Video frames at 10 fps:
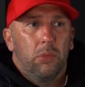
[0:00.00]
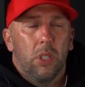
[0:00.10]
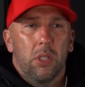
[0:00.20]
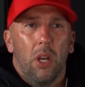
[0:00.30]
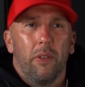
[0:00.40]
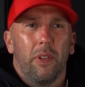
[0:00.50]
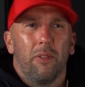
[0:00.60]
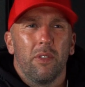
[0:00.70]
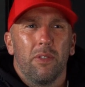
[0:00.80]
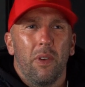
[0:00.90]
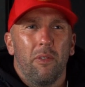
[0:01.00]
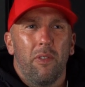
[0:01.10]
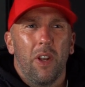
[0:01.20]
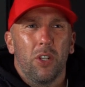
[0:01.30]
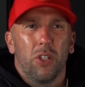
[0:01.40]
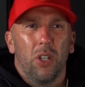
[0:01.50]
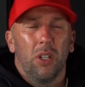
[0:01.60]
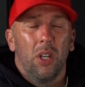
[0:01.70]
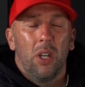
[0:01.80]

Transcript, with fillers: deserved in reflection